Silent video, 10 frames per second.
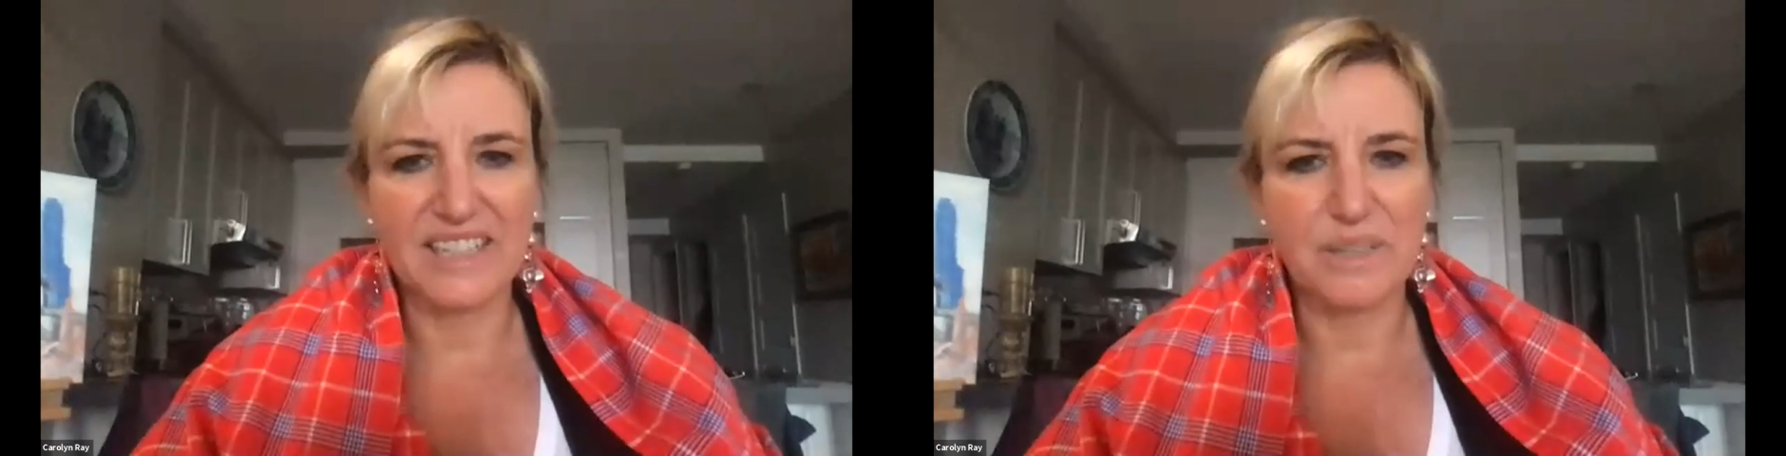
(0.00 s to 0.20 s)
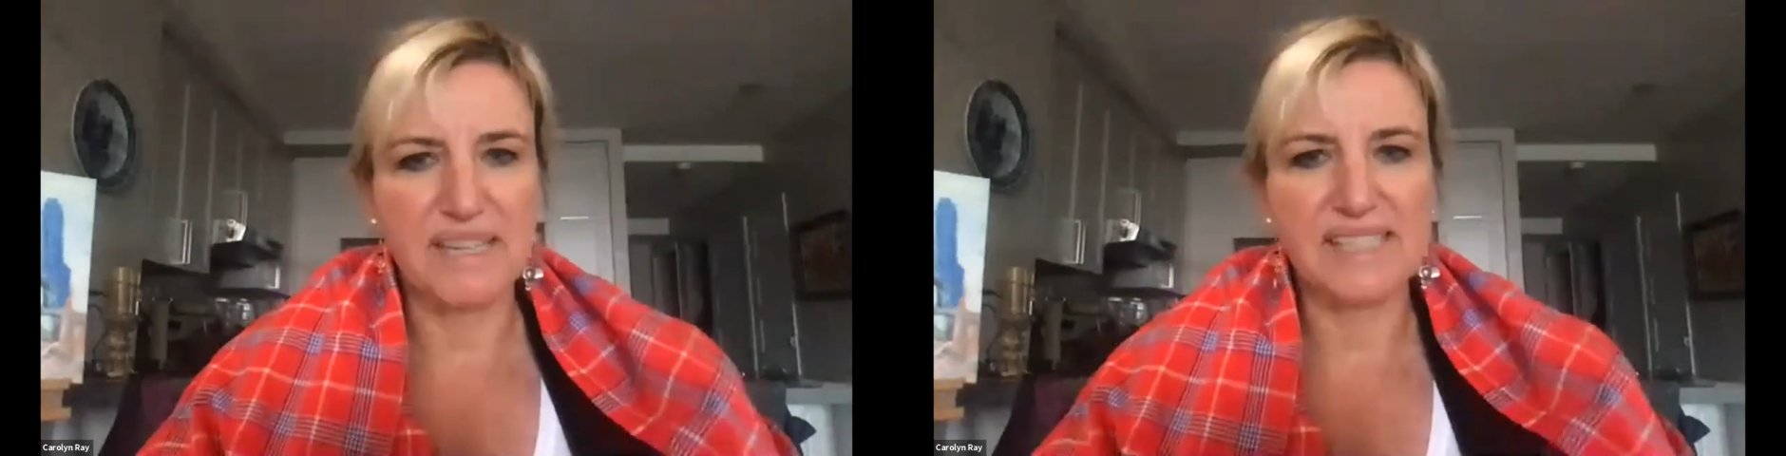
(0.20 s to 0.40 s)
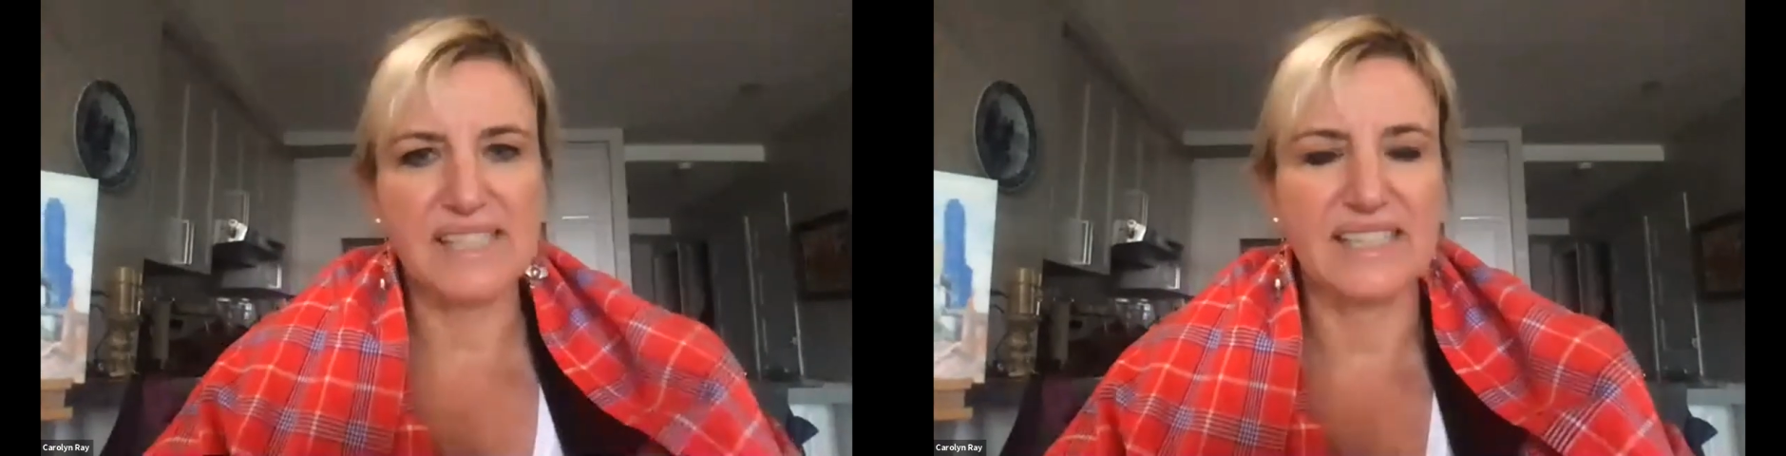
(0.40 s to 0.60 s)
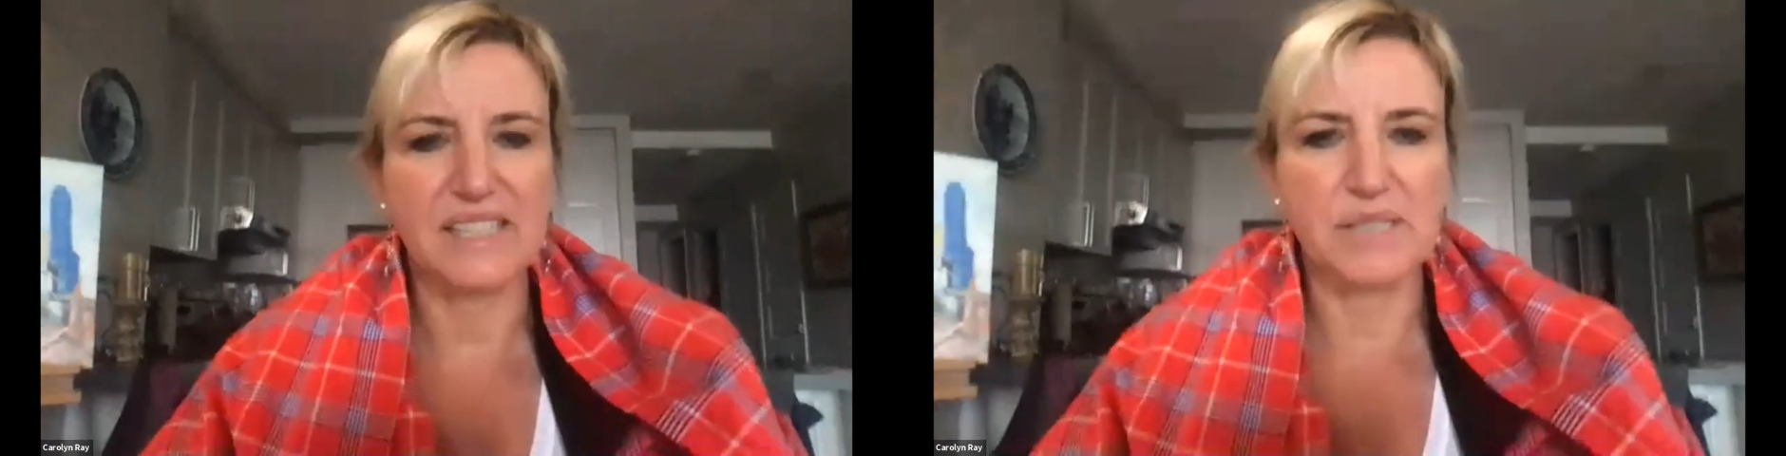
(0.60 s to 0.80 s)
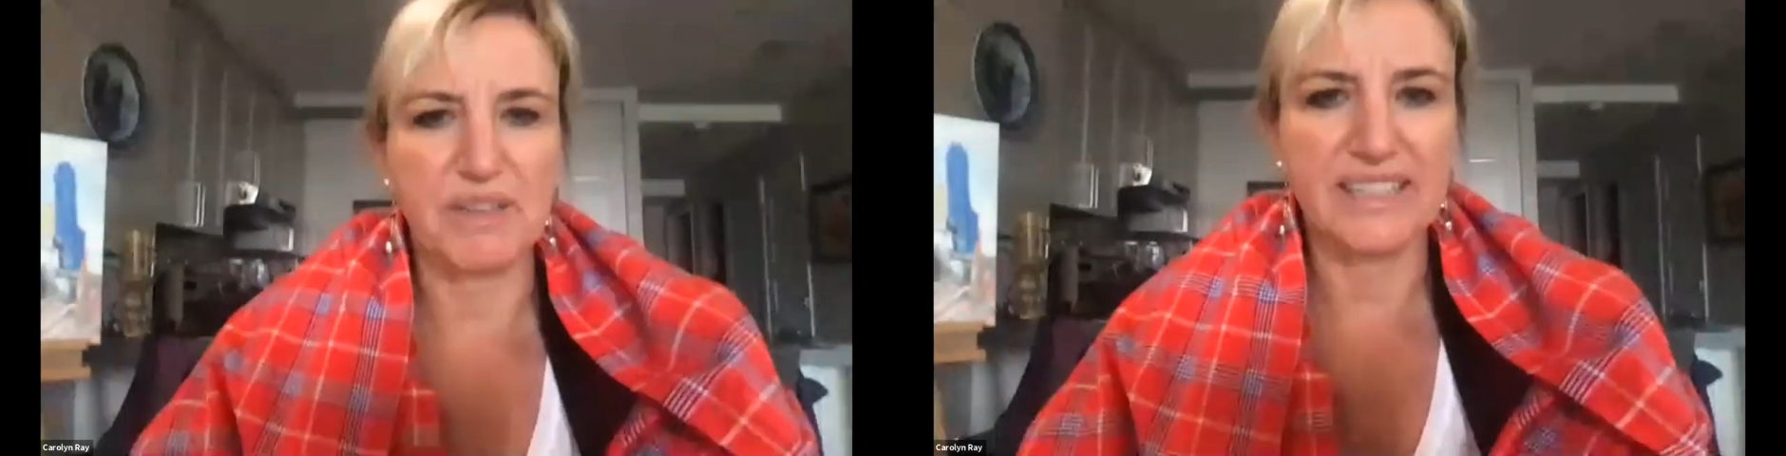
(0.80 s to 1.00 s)
amazing
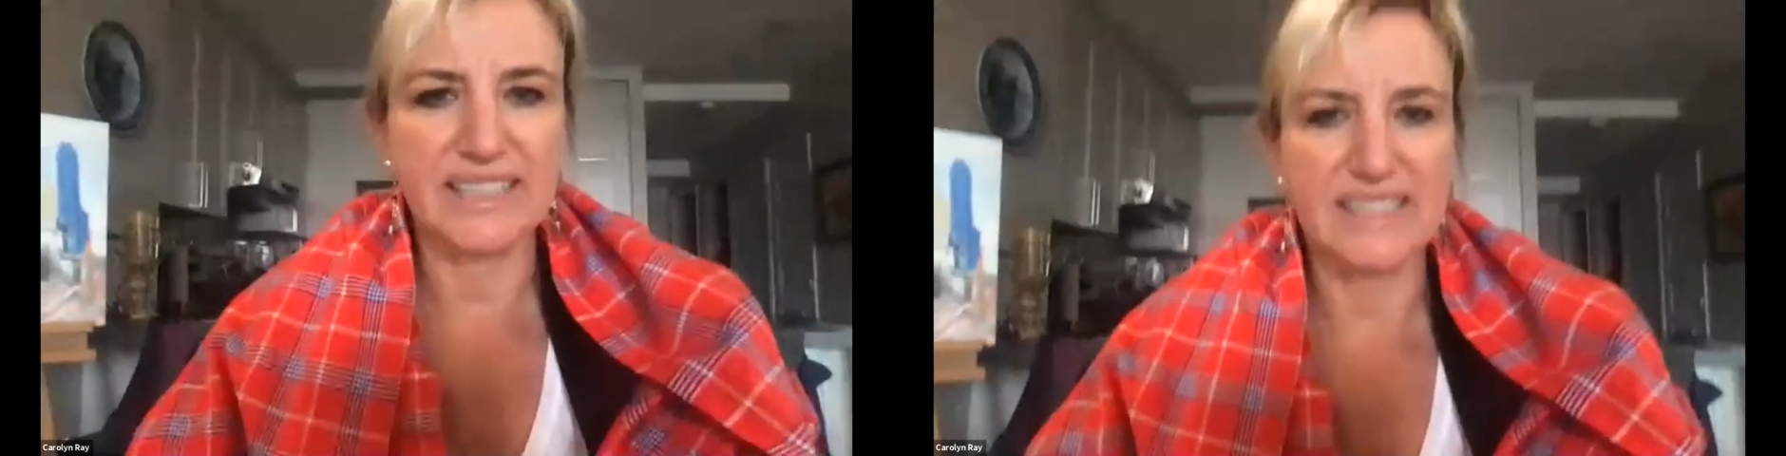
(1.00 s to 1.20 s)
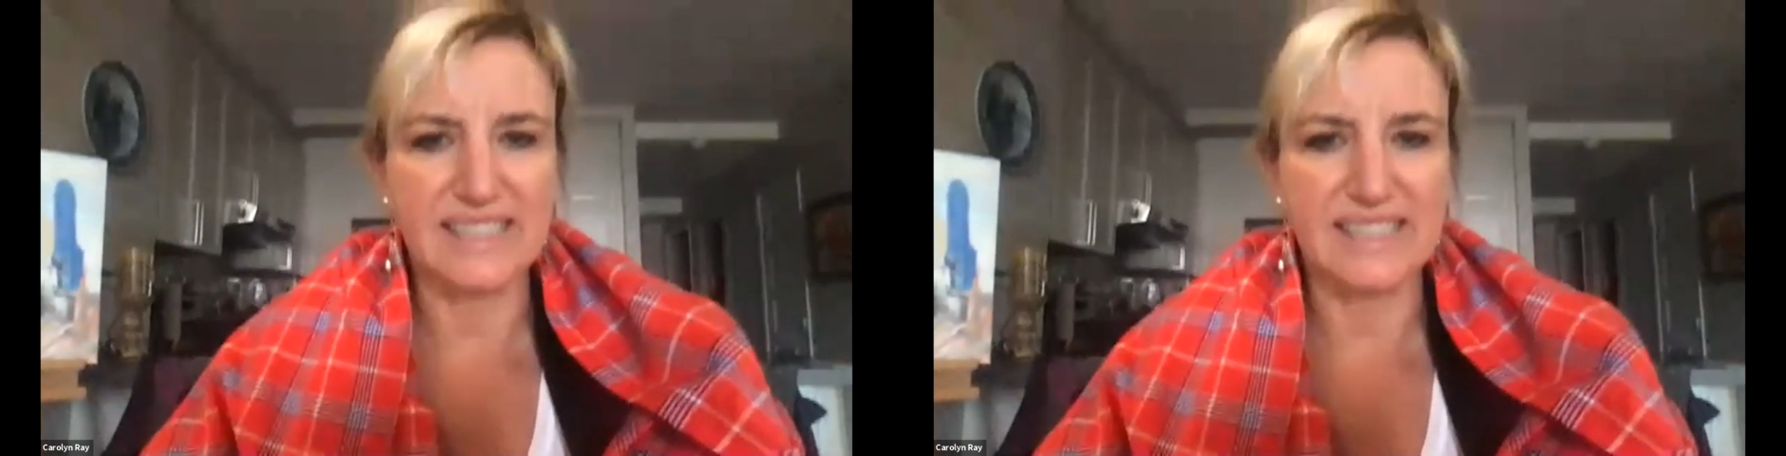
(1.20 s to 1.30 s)
experience